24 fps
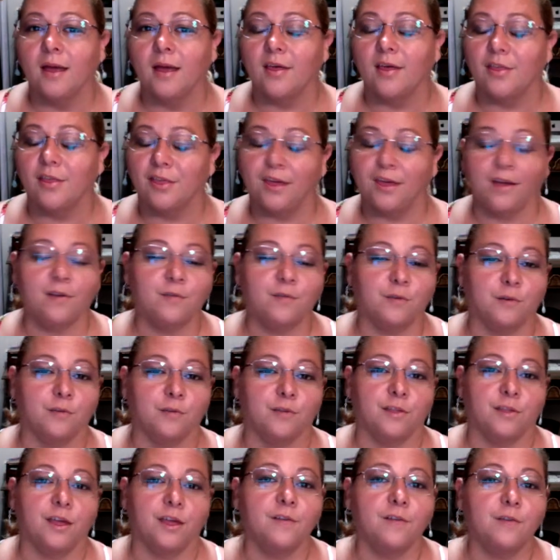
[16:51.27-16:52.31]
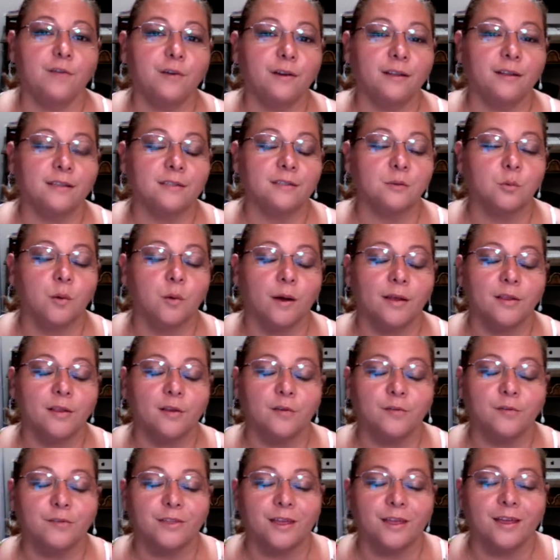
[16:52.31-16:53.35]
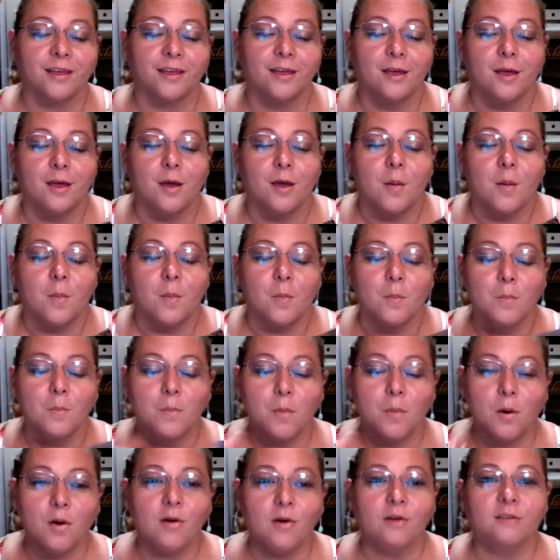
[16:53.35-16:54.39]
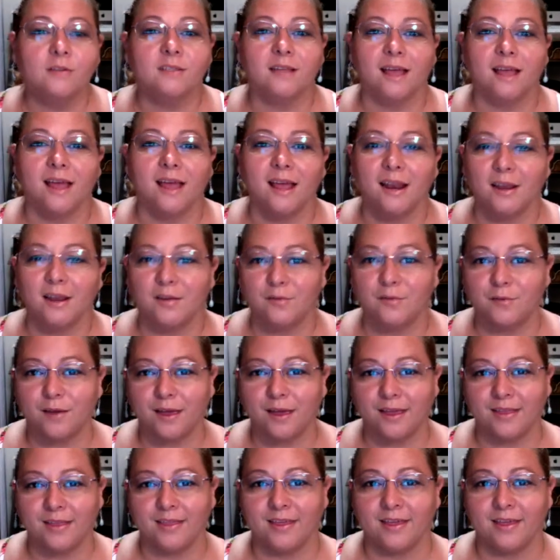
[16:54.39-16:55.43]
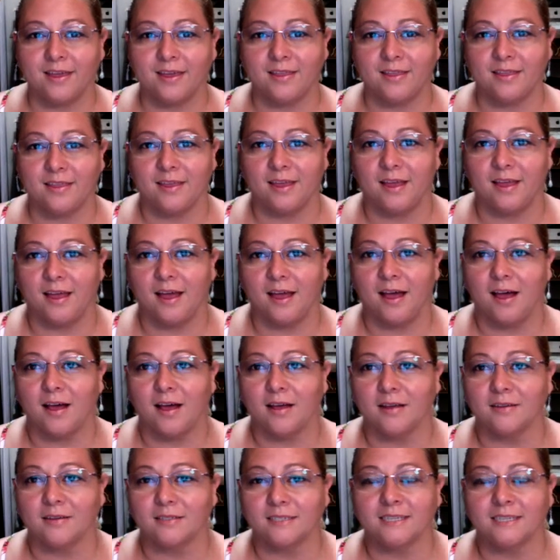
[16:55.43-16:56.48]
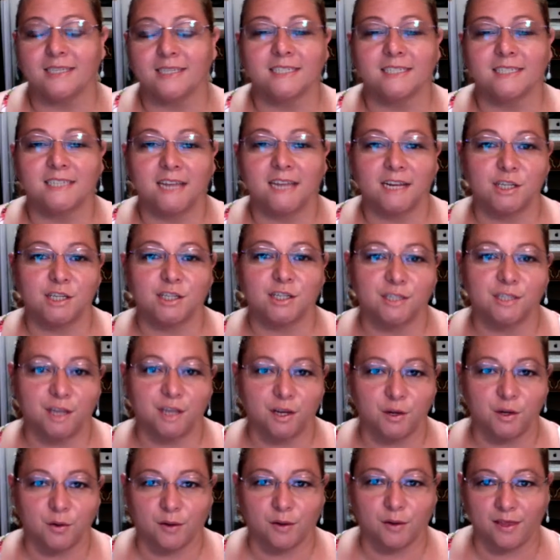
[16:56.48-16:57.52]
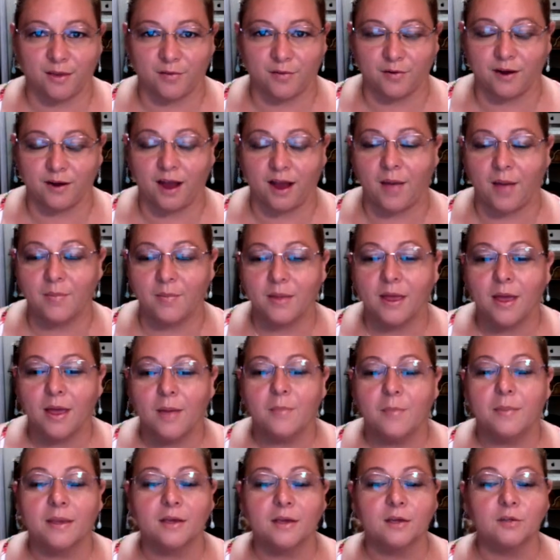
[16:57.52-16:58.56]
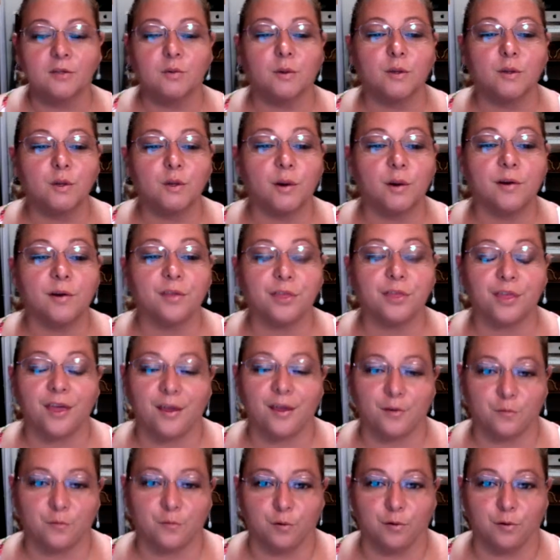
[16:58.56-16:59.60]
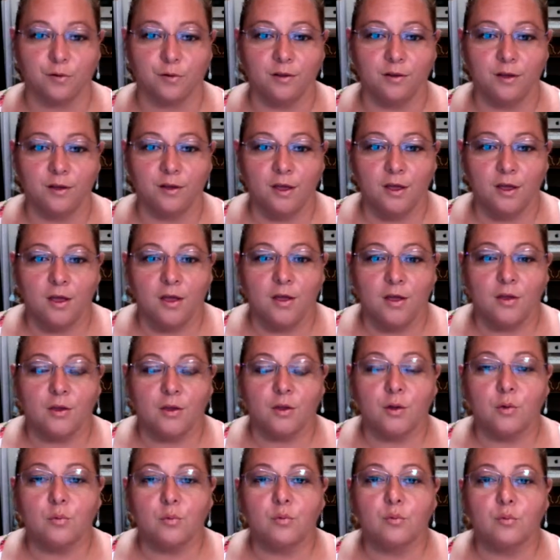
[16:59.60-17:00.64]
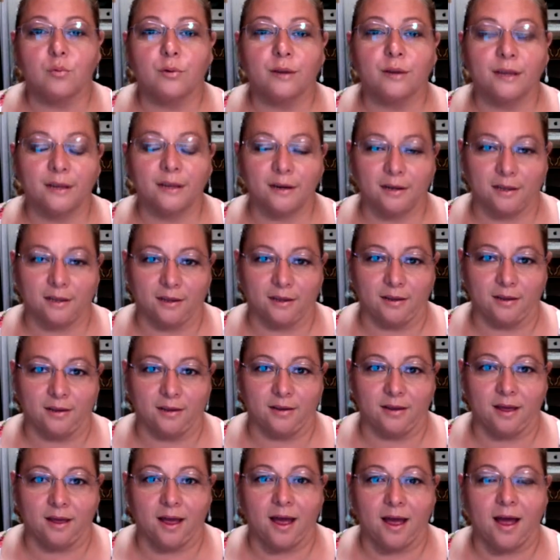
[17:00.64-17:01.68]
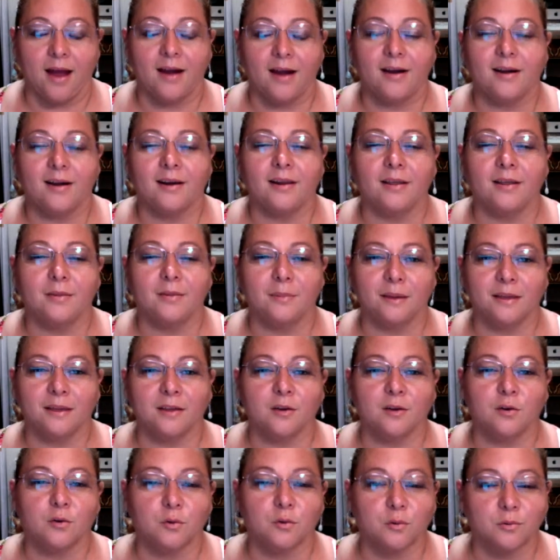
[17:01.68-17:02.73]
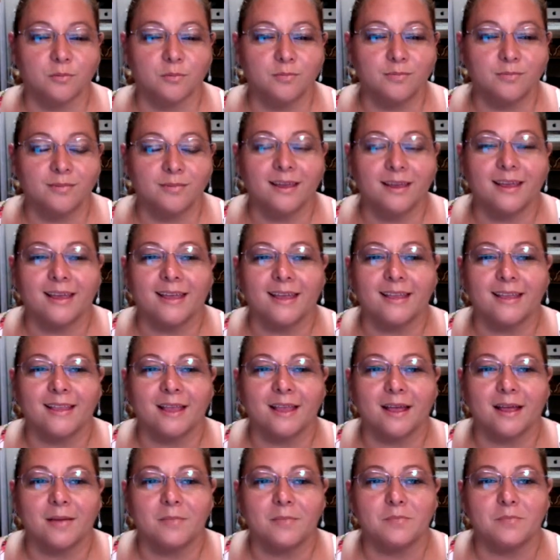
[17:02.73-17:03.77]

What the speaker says: thankful. Thankful is one of the most elevated sensations that you can ever have. Because when you're thankful, you really are living in a